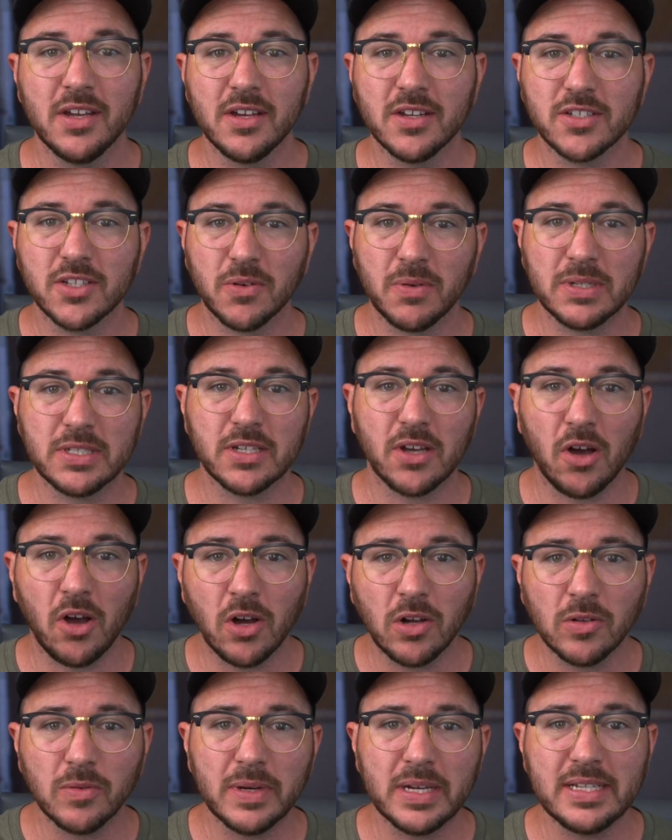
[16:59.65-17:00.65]
so it's
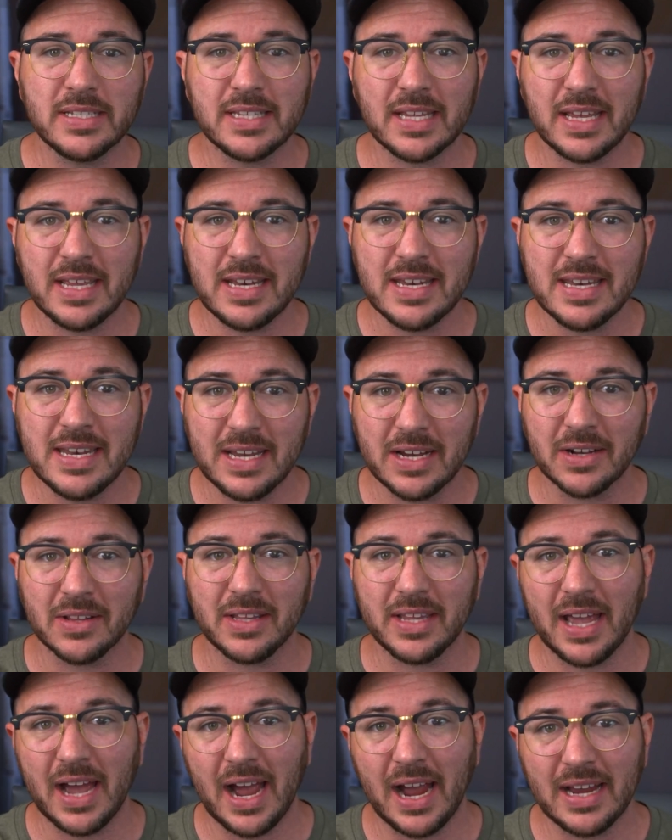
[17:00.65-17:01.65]
always in
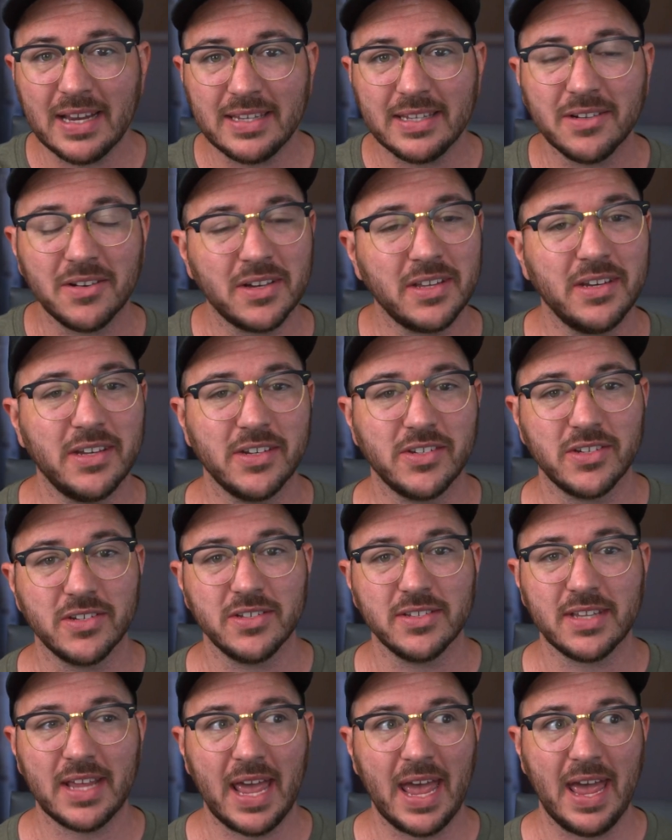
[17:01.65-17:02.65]
nearly ideal
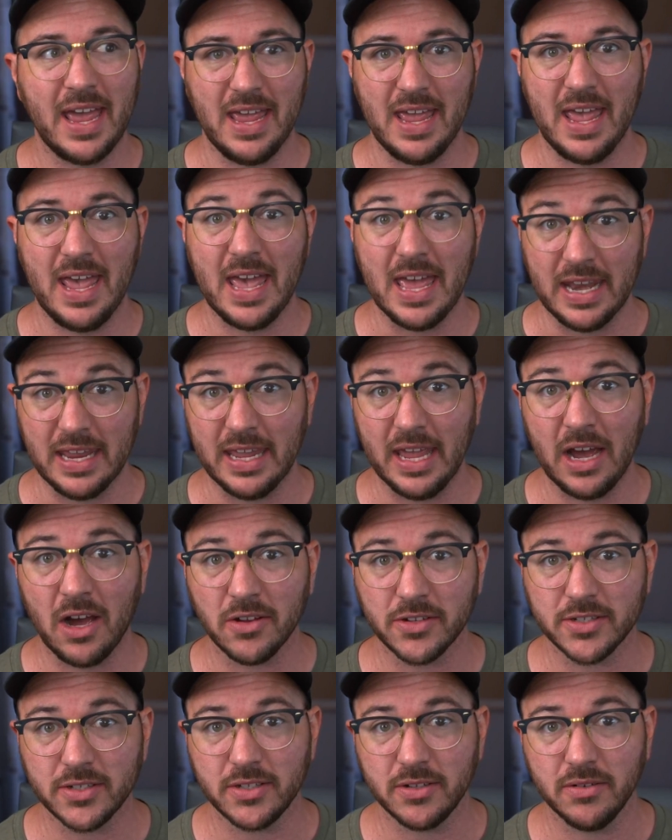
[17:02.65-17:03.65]
conditions at any
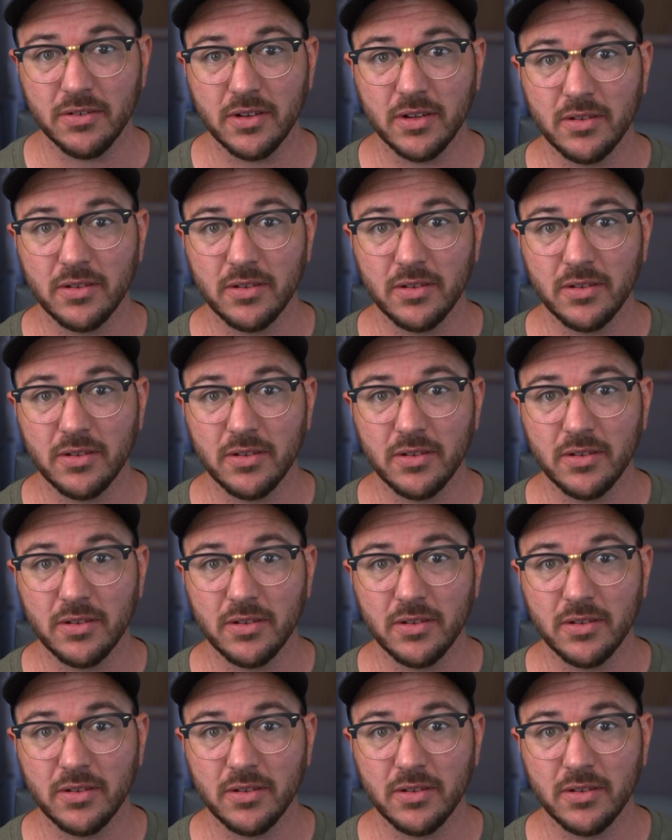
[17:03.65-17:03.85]
altitude.